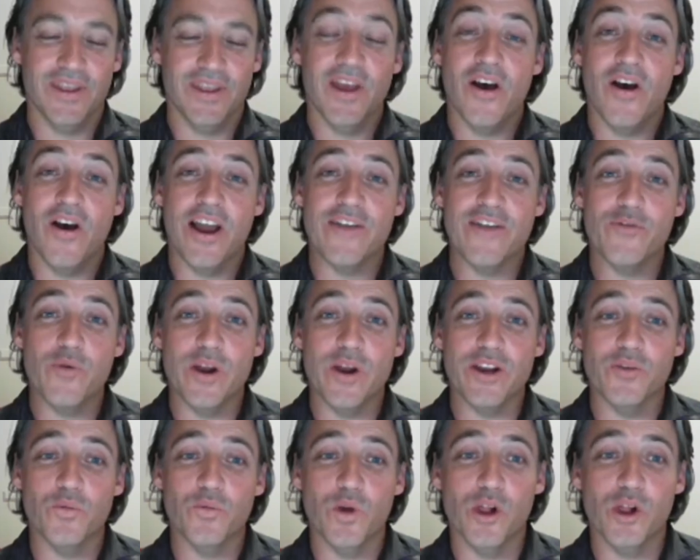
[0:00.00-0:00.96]
Hi
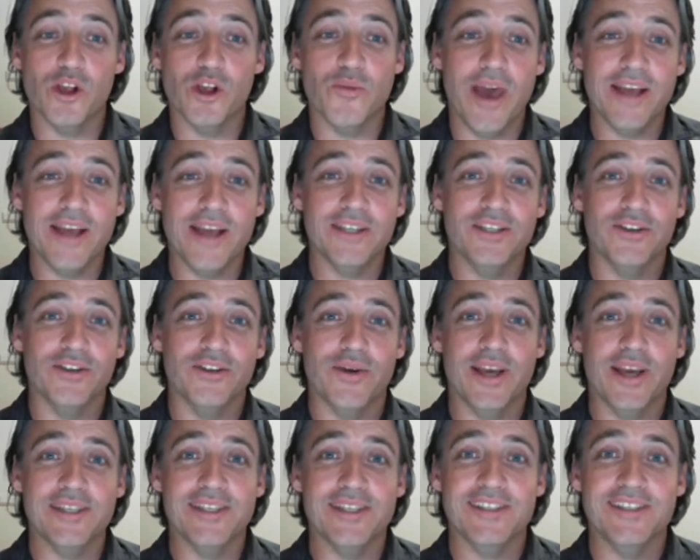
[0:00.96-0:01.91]
everyone and welcome back
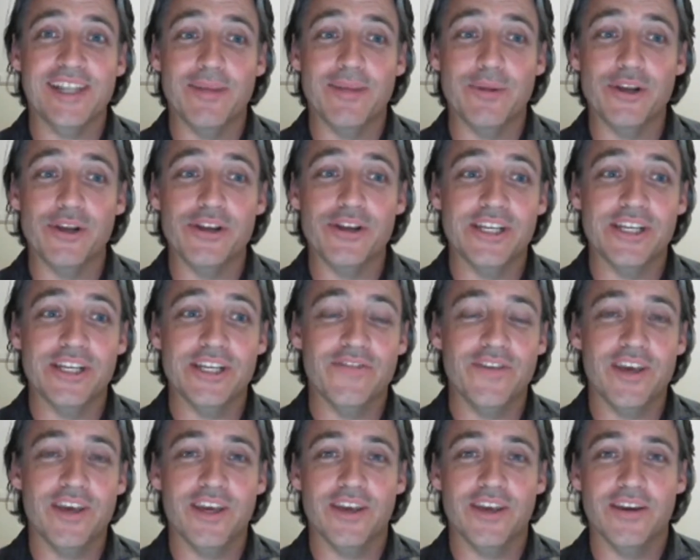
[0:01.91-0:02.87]
to SSW
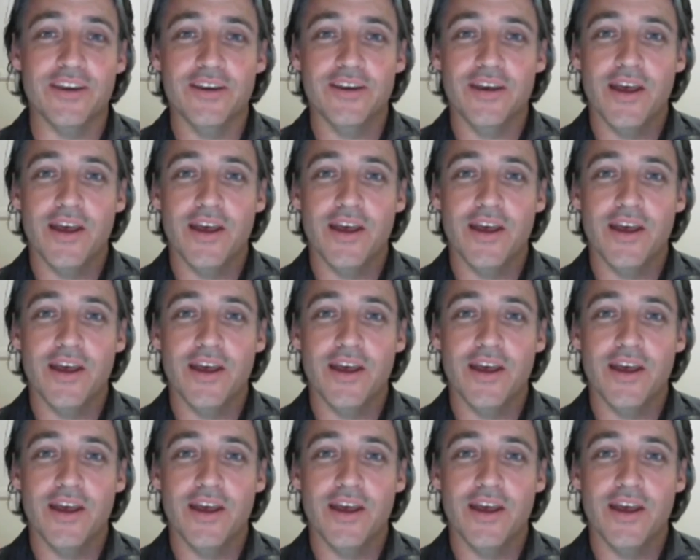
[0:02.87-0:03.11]
TV.